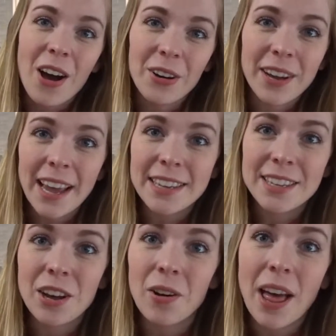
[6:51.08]
Okay,
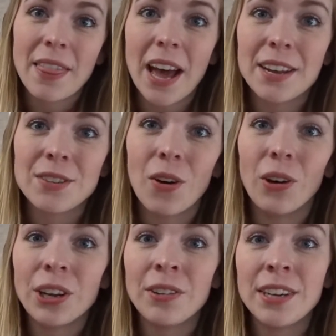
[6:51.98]
so that is all
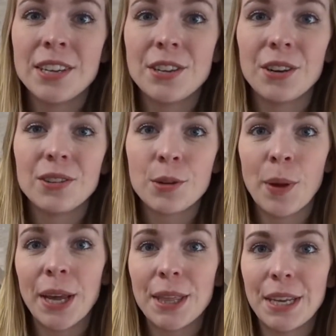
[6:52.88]
you need to do to
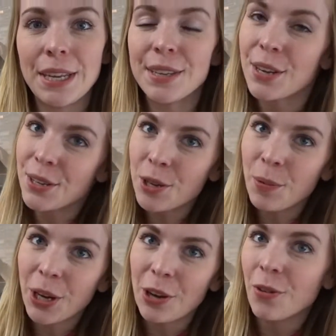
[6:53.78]
make these super
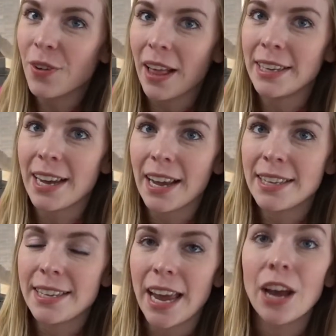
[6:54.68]
cute
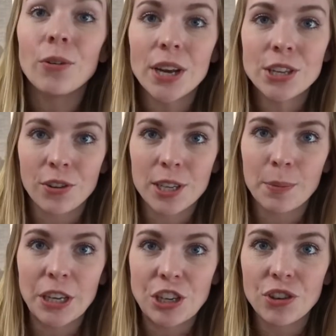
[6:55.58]
Valentine's Day Rice
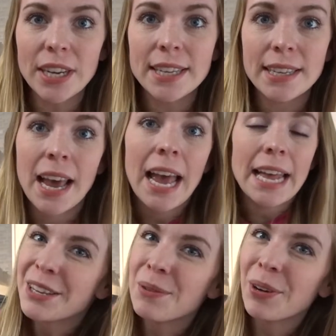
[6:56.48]
Krispie treats.
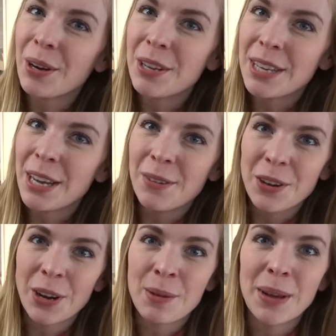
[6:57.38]
Super easy if
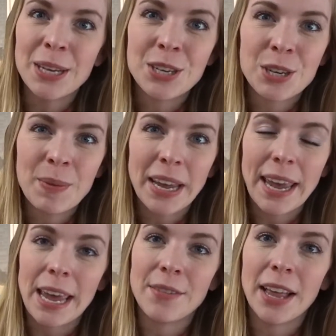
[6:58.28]
you're in a pinch to make
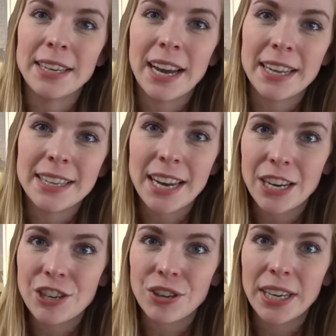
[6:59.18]
a Valentine's Day
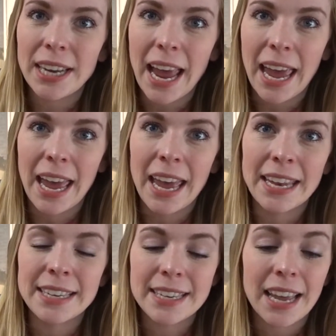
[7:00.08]
treat,
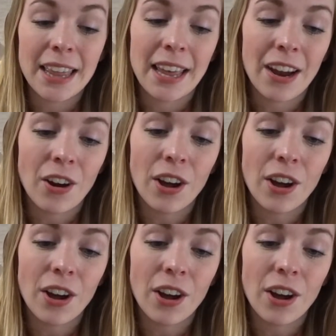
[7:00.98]
and they're